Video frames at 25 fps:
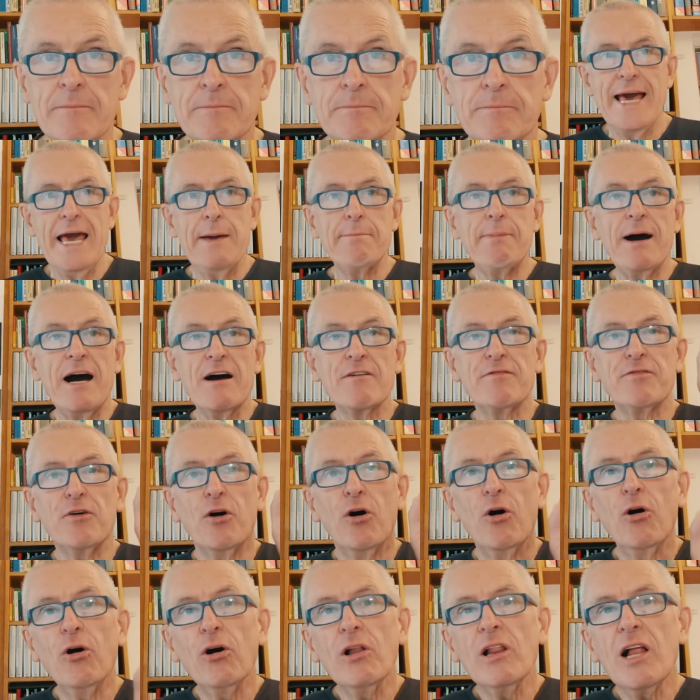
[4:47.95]
Above
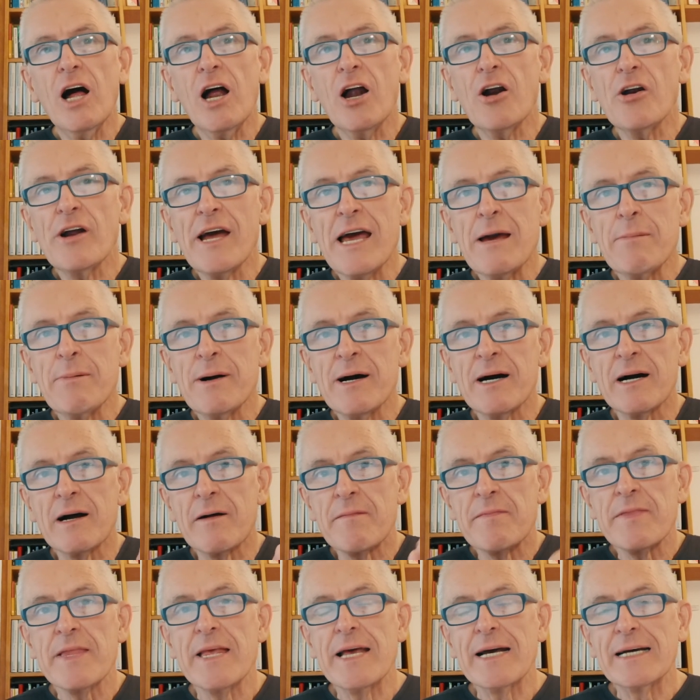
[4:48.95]
all, however,
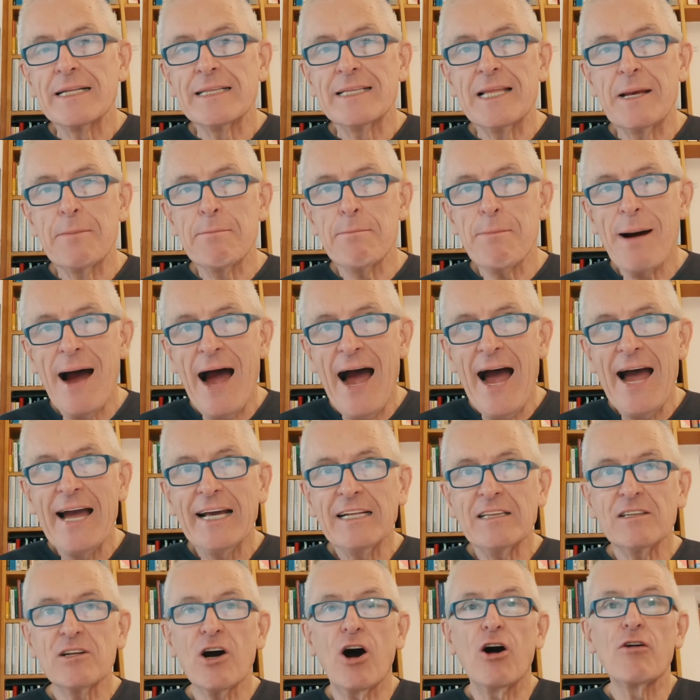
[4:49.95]
the
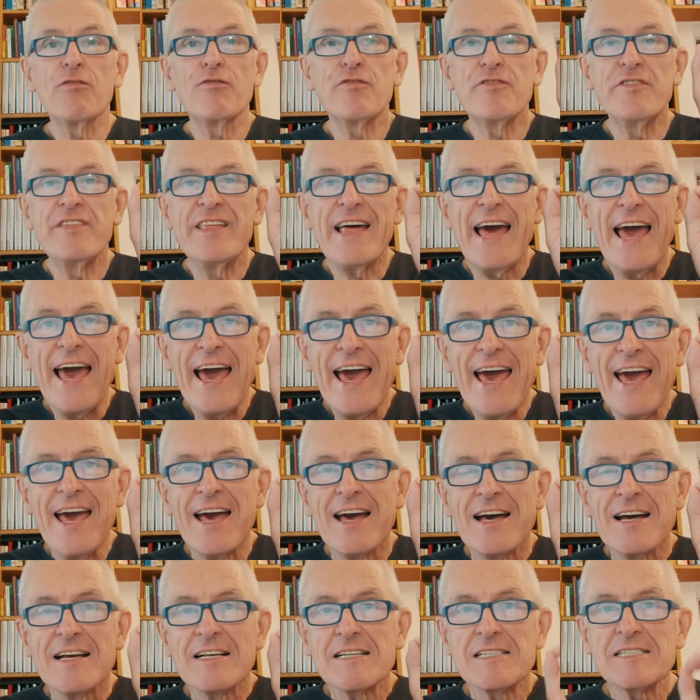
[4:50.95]
might of the
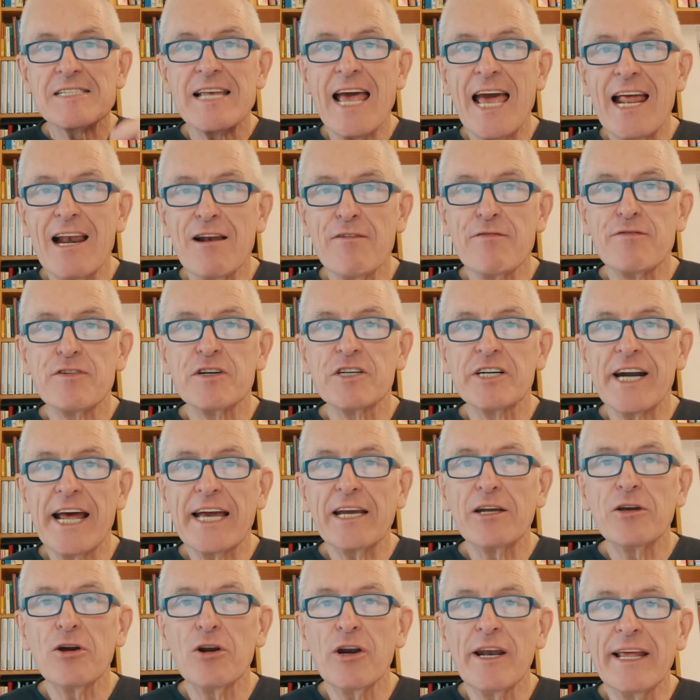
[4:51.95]

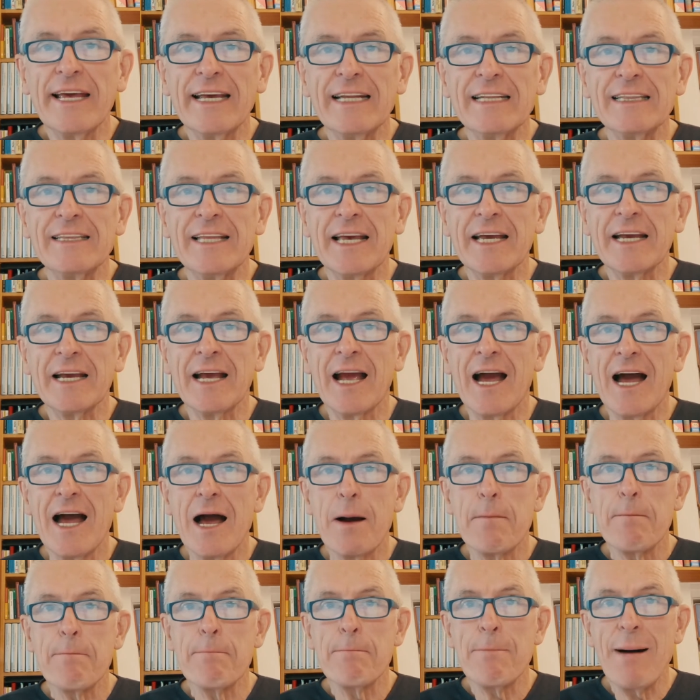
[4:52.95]
self-regulating
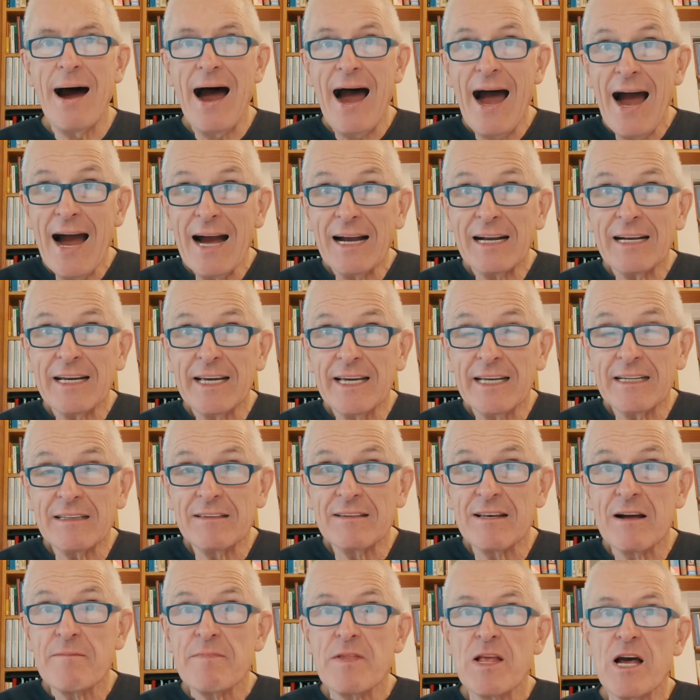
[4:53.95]
market
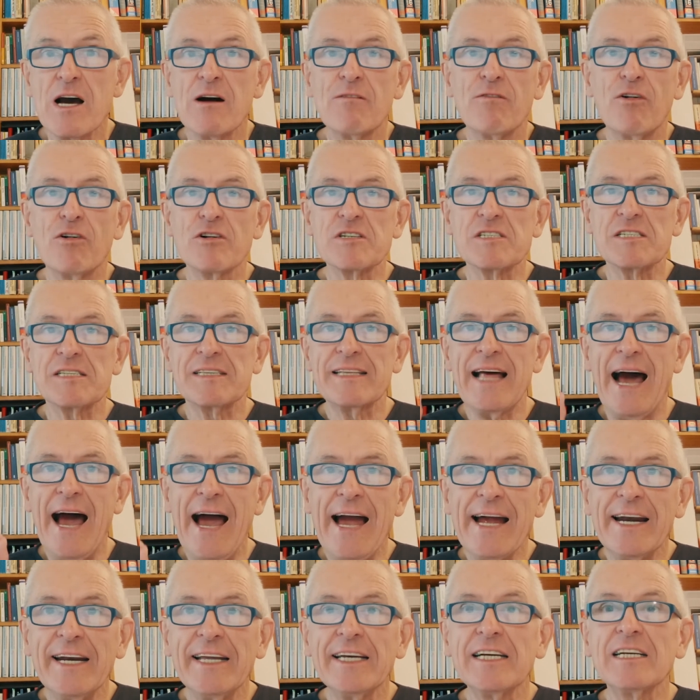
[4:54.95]
was
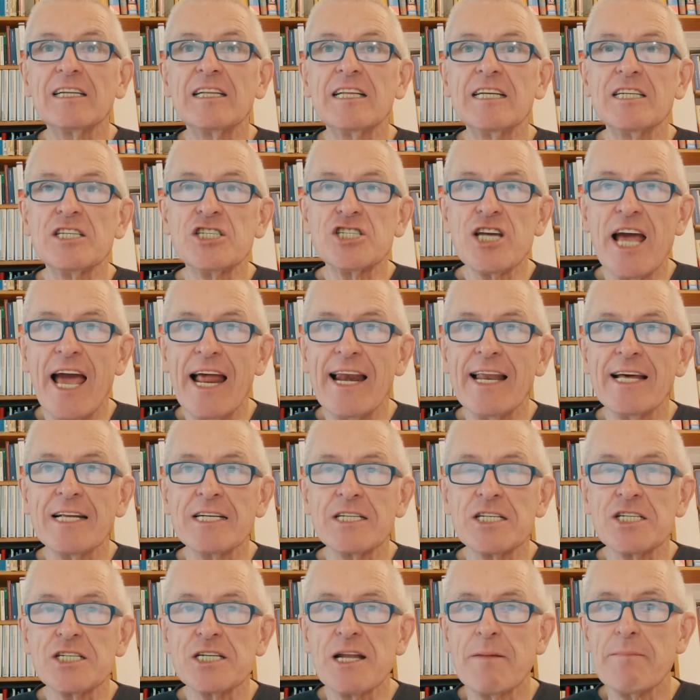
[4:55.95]
directly
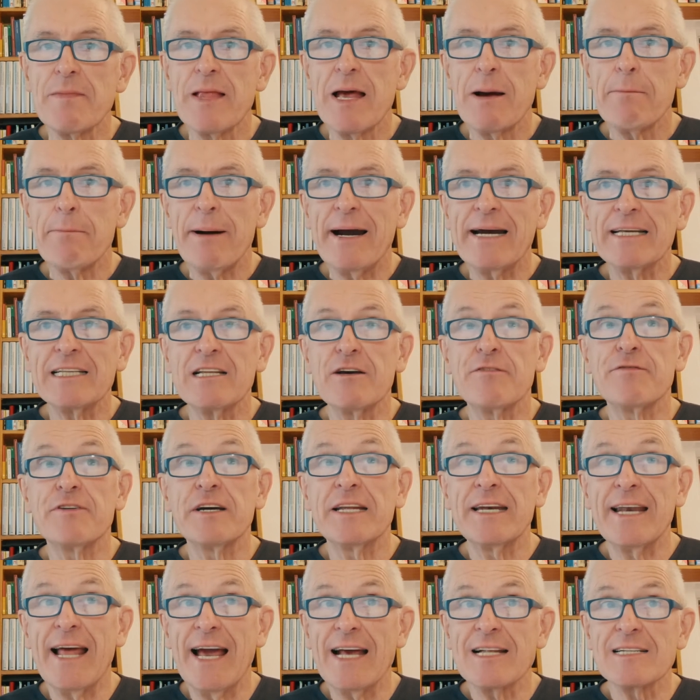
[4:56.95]
challenged by the
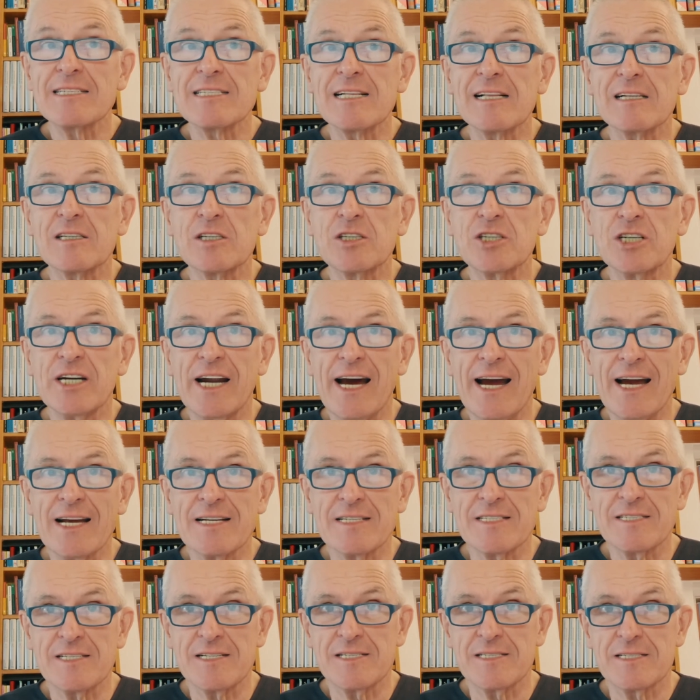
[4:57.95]
financial
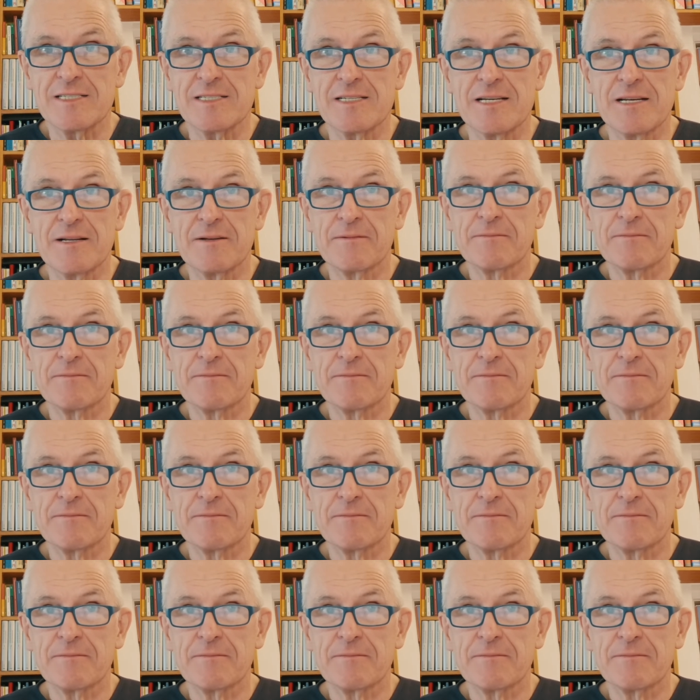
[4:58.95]
crisis.